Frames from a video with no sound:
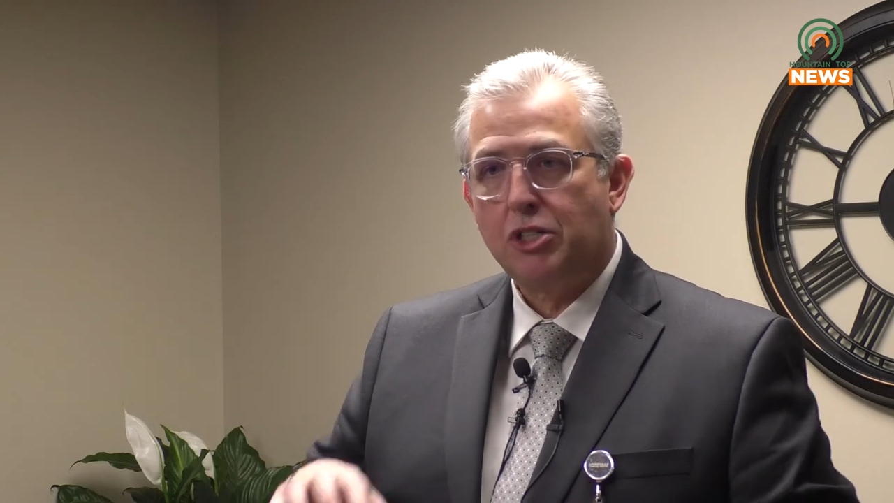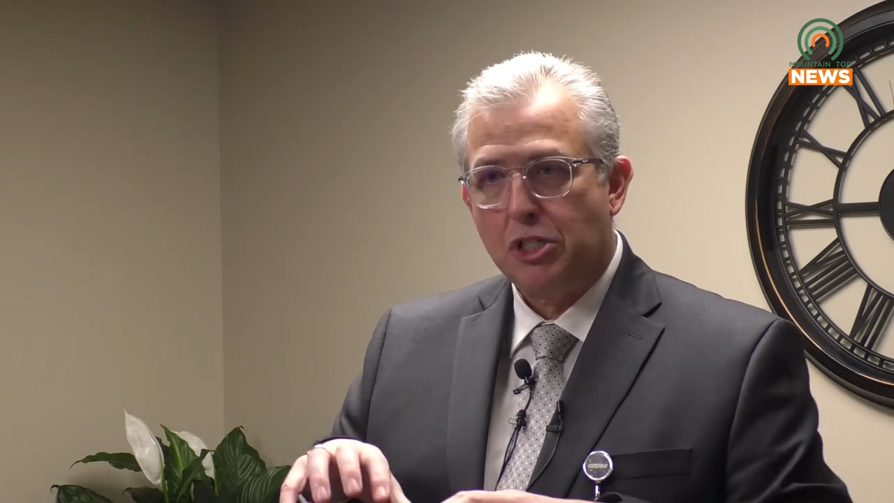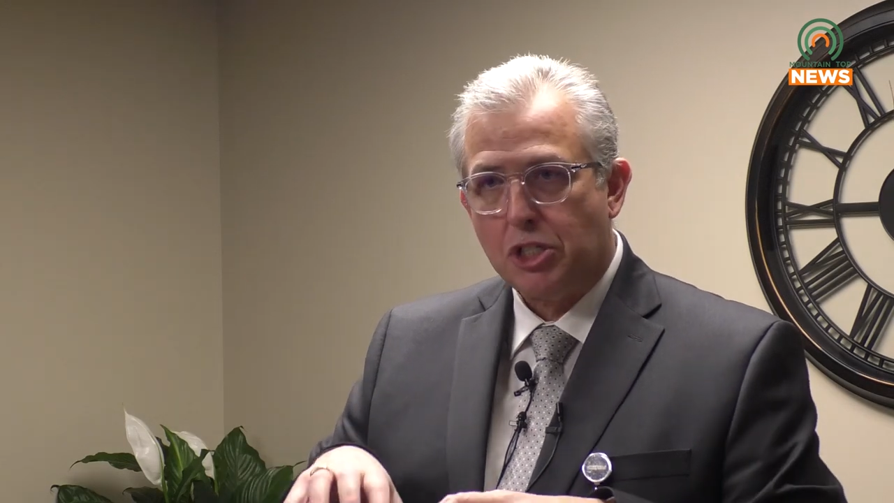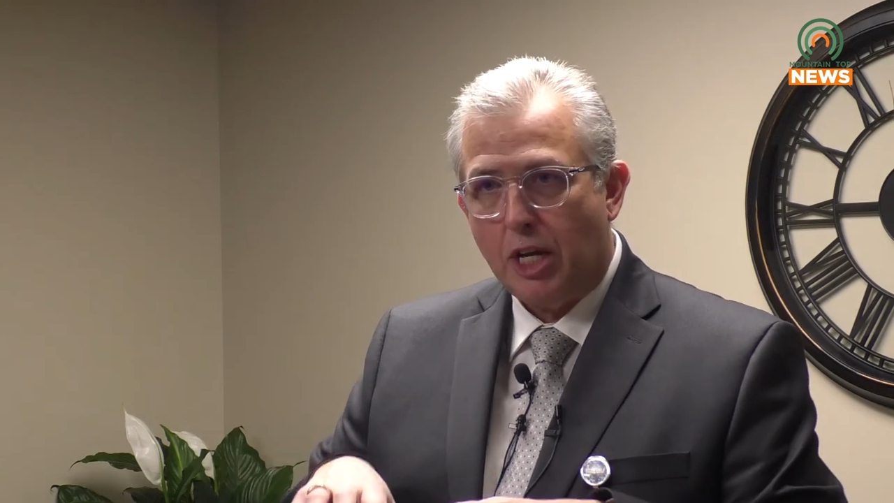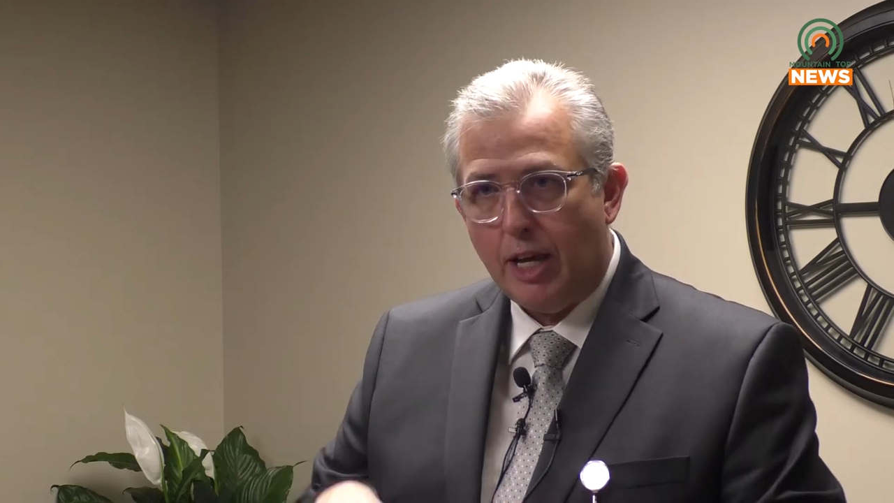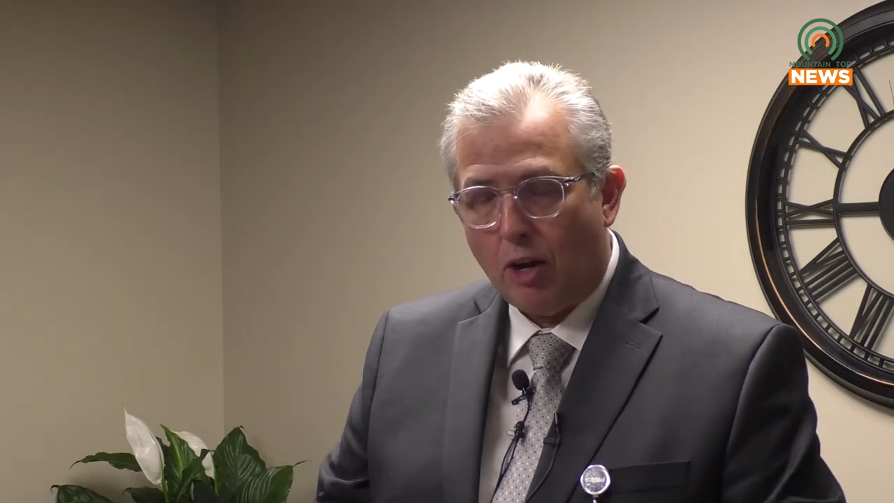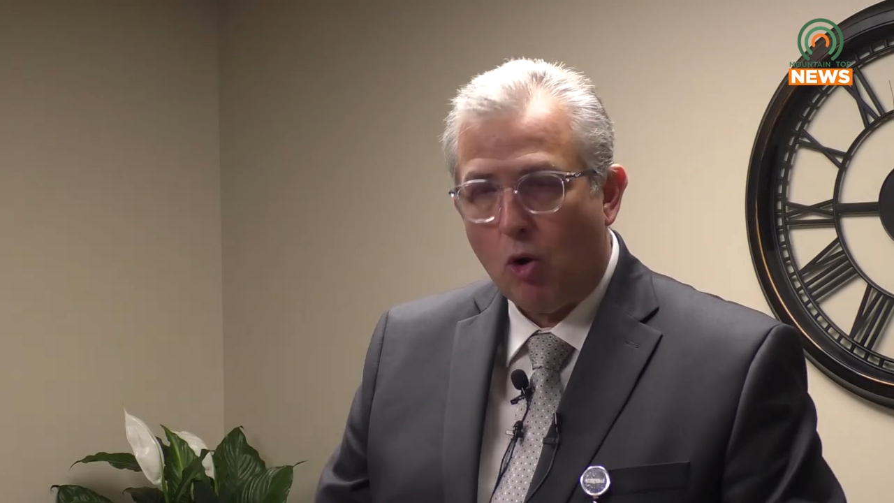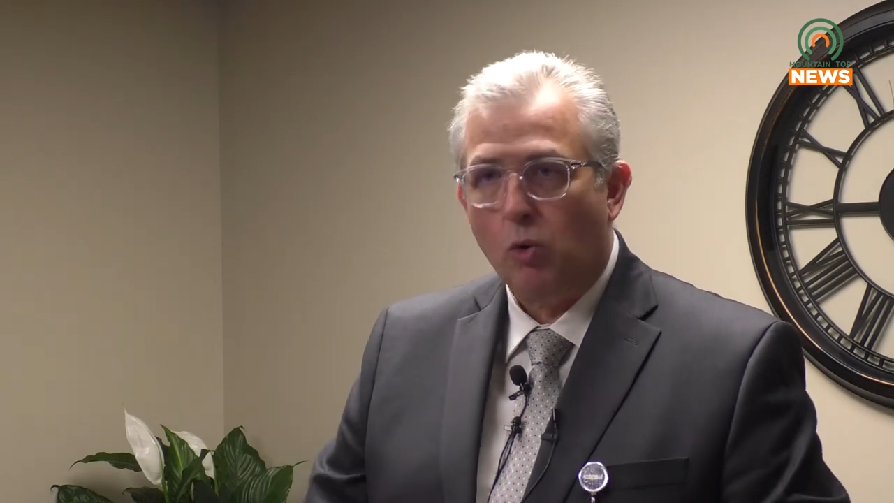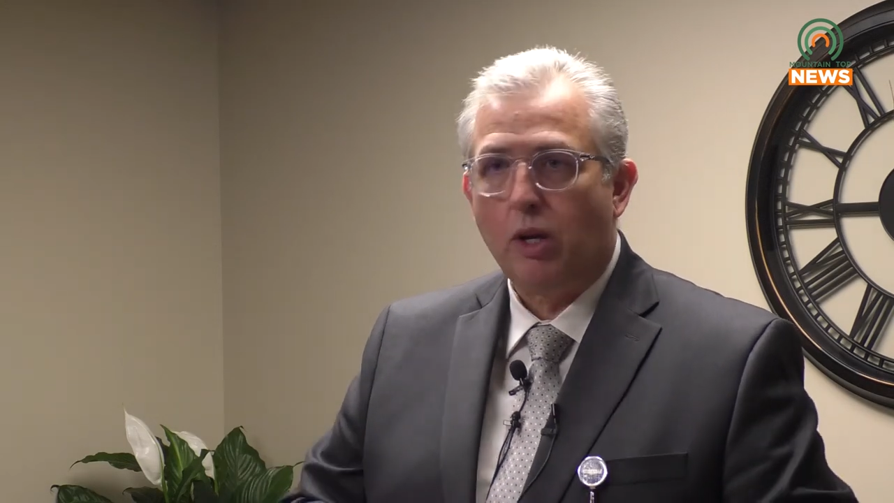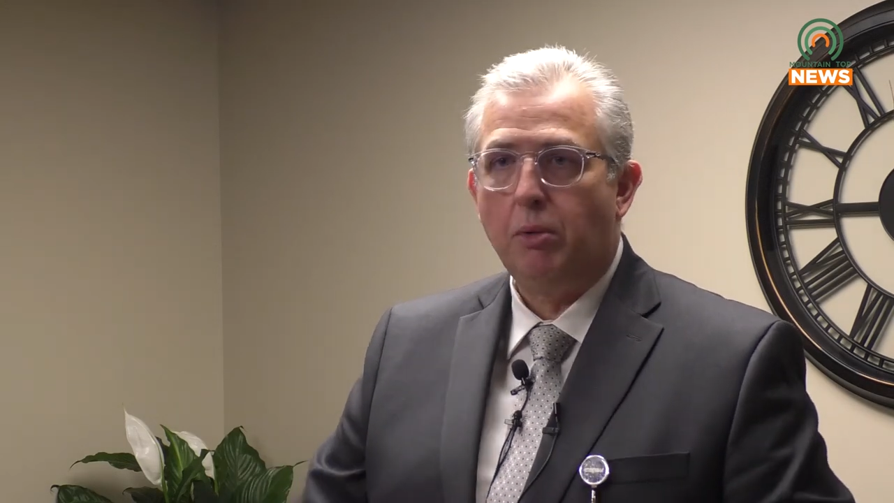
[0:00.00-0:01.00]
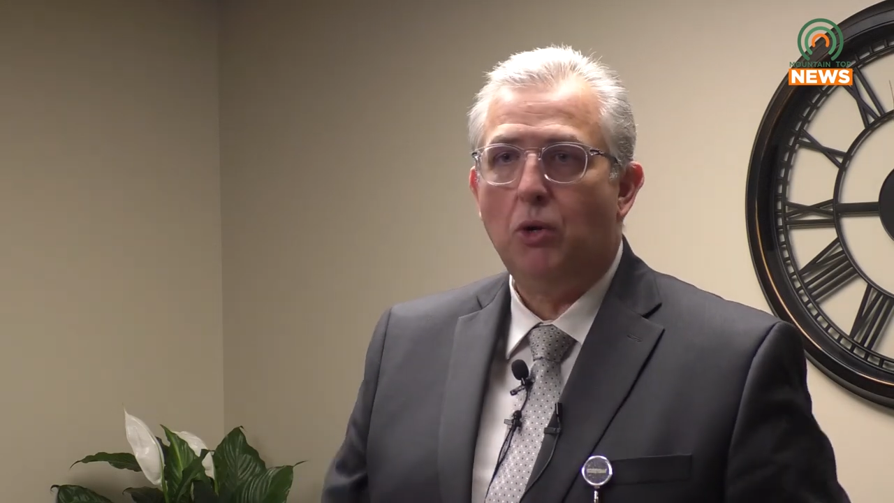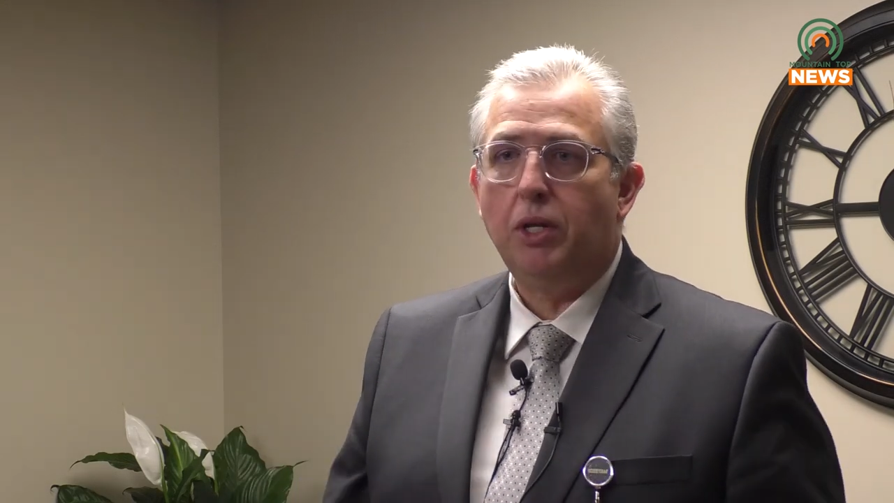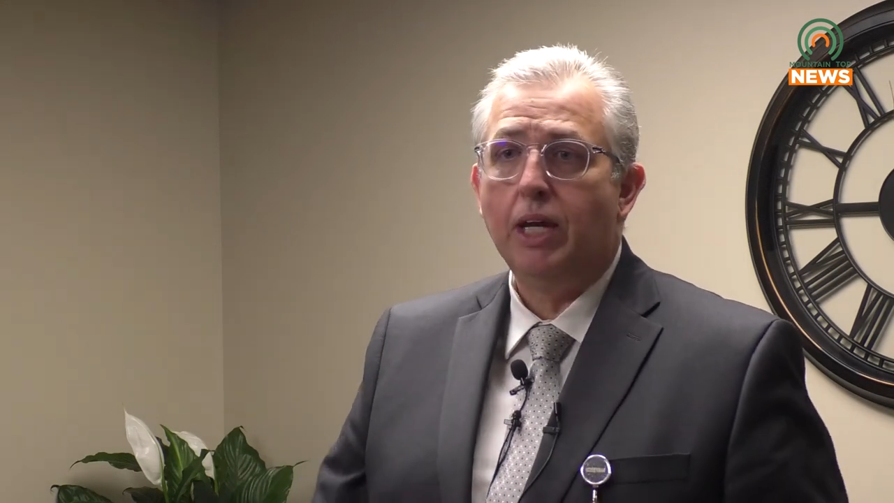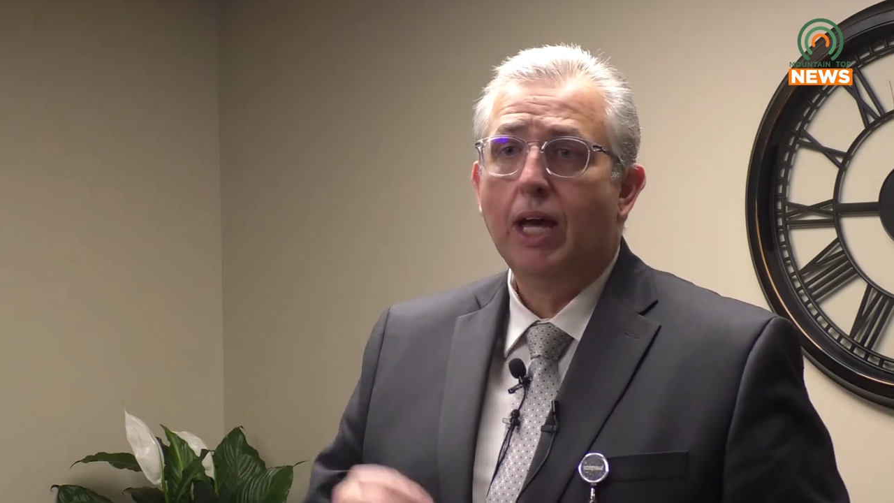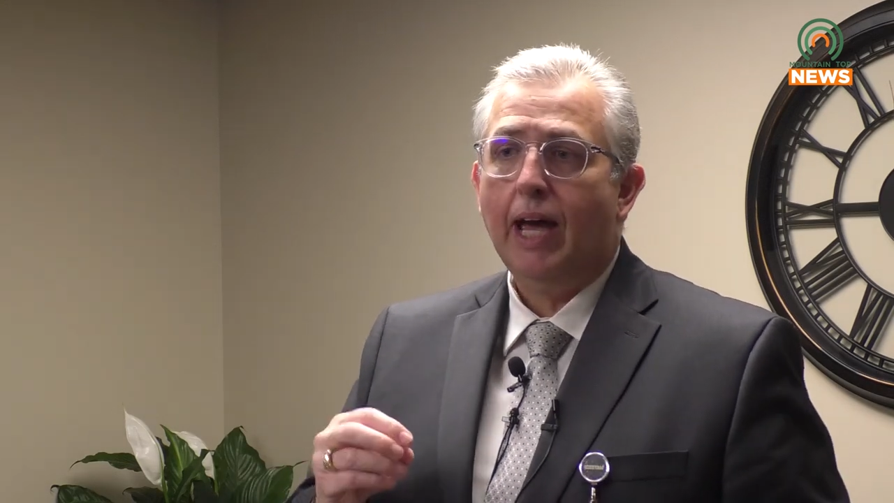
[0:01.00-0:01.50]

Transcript: to stay in our own community